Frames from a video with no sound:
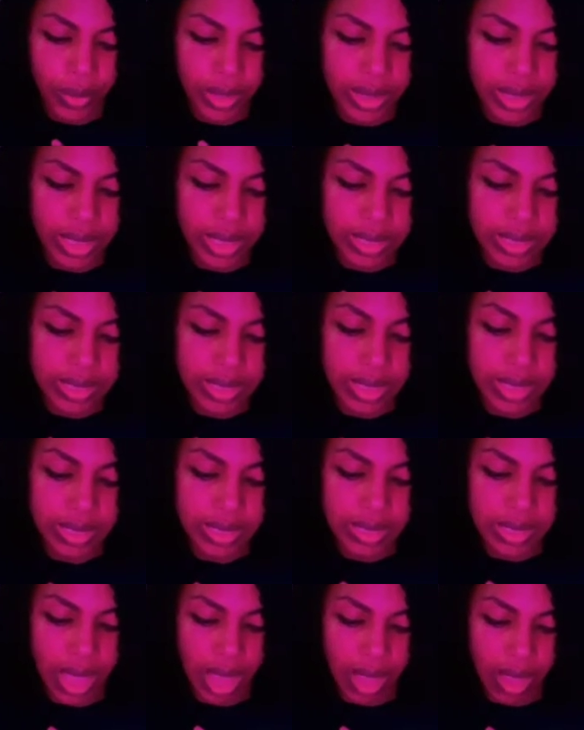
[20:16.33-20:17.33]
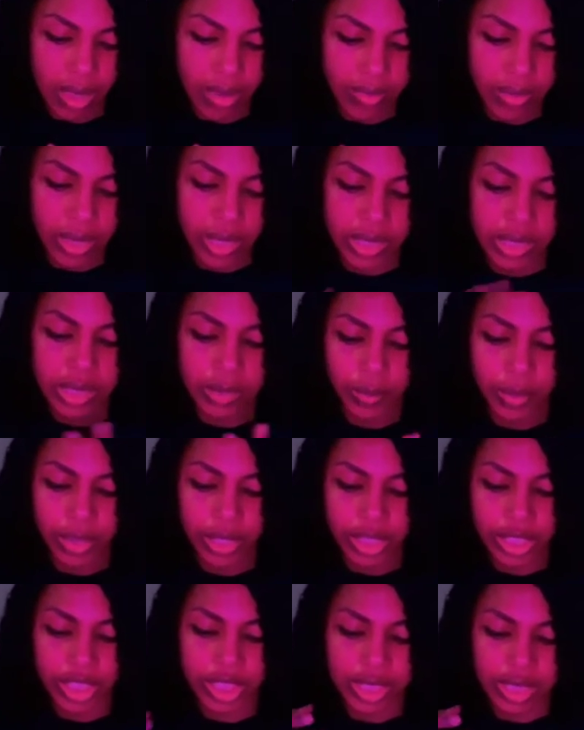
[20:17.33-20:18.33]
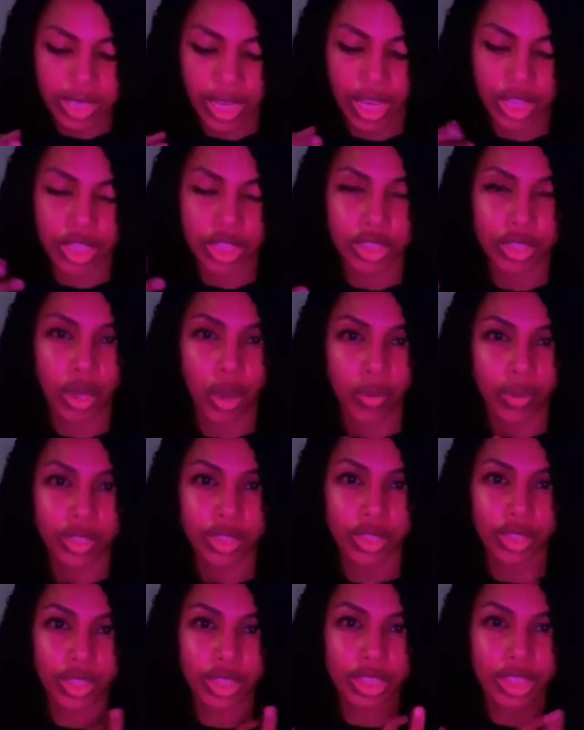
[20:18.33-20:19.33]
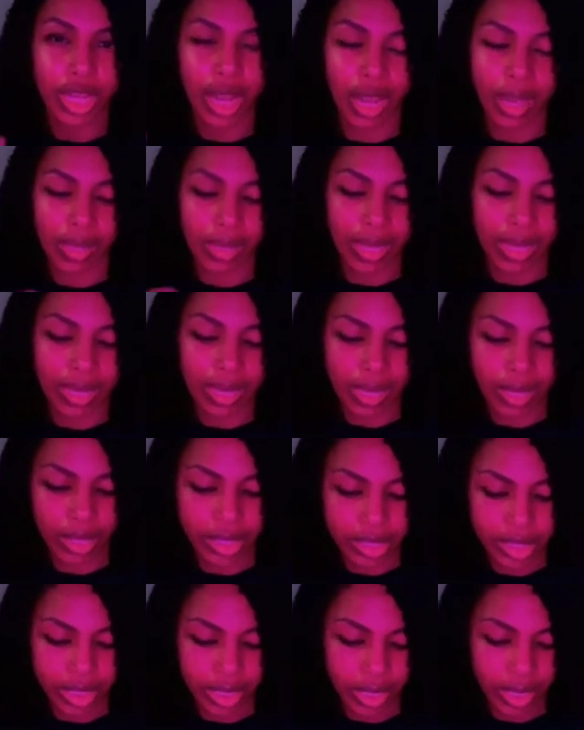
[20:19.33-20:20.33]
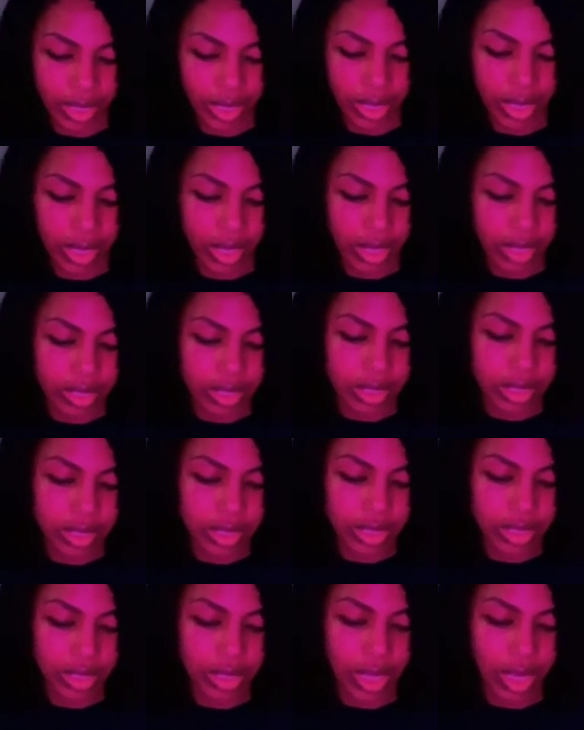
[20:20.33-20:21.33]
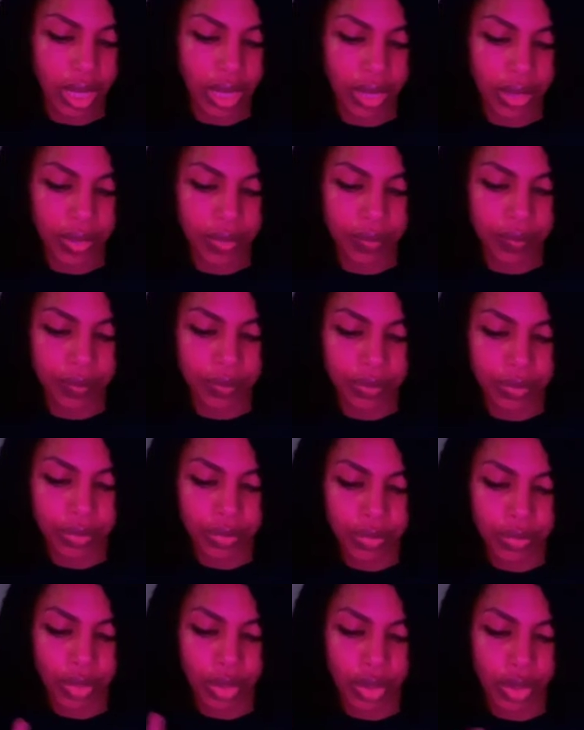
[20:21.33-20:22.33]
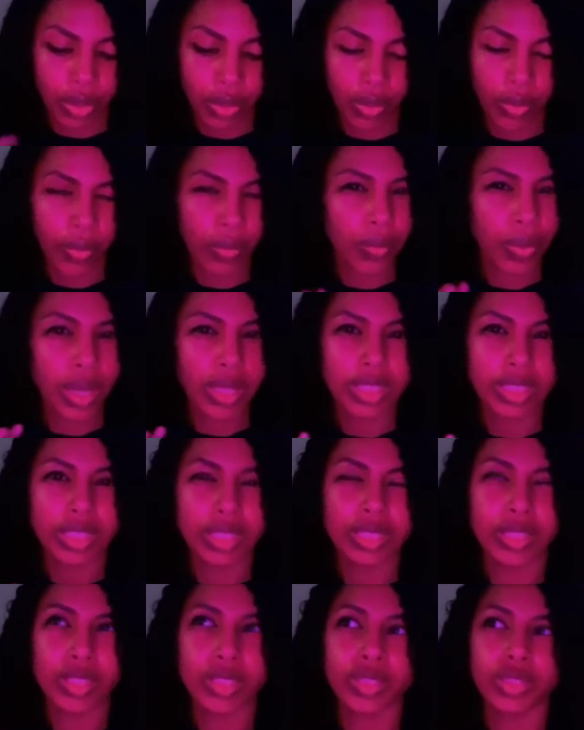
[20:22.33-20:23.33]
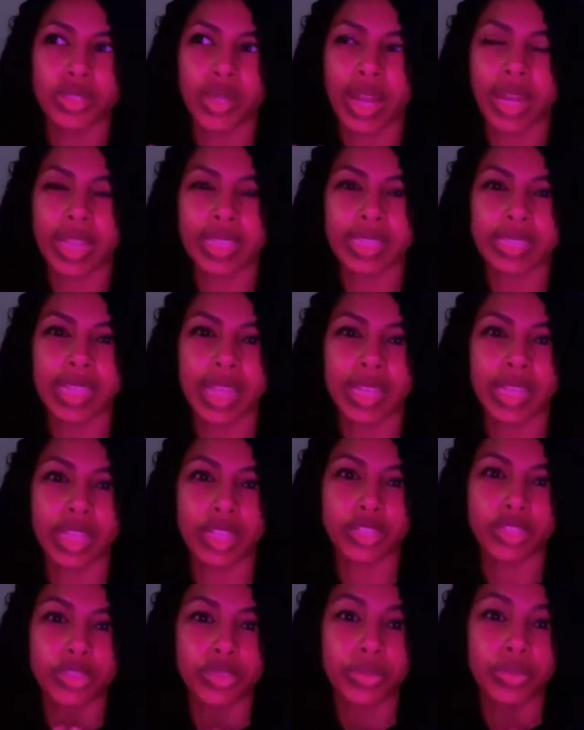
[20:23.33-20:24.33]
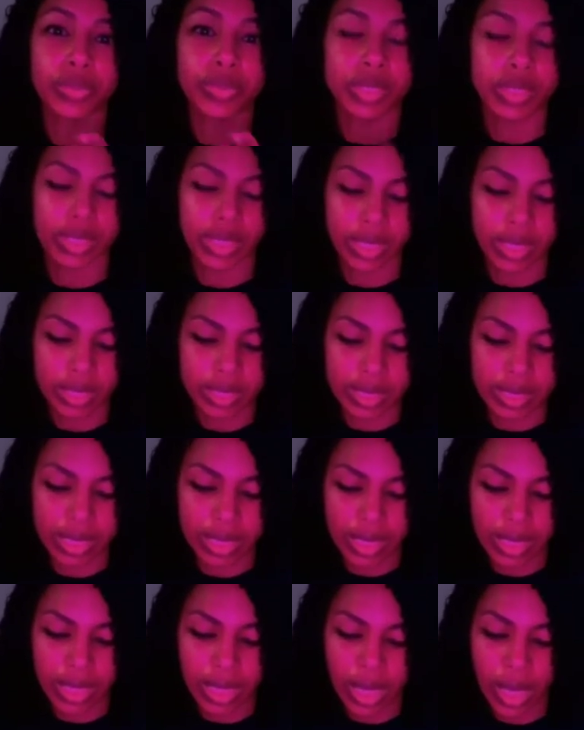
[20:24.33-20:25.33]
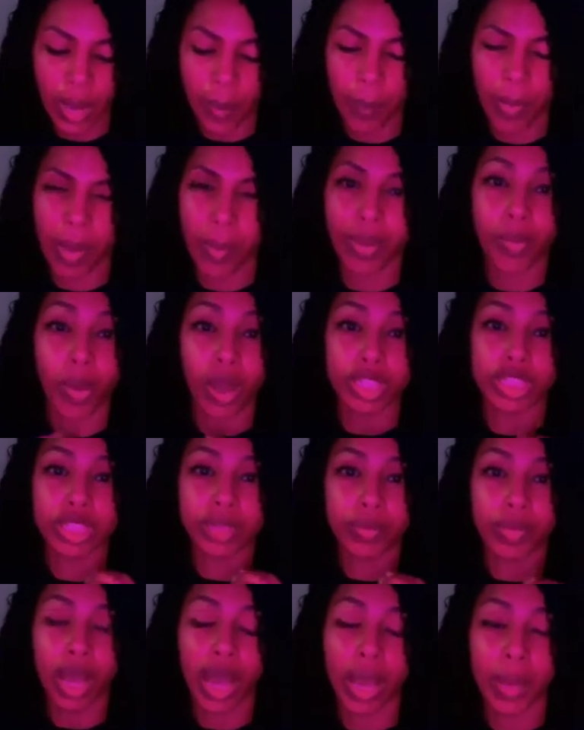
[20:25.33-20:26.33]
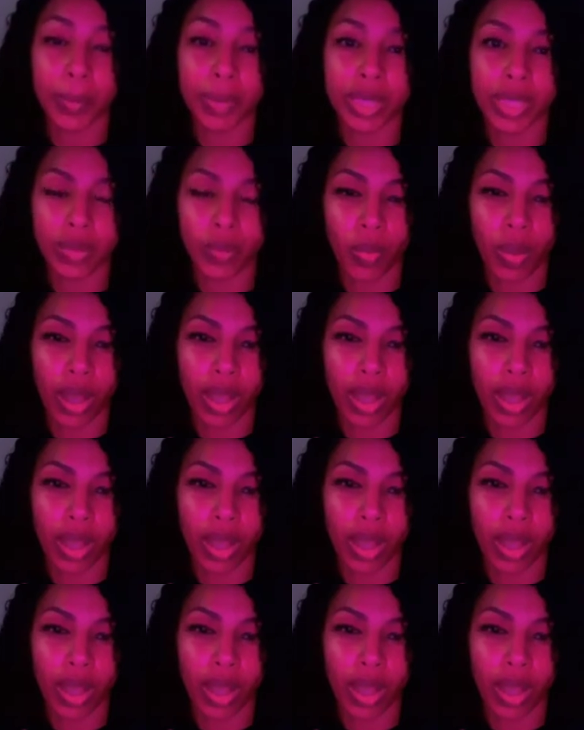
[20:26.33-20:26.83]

things get tough, Spirit is just saying, just go into your childlike energy. Just, you know, try not to take things too seriously. Maybe watch some comedy,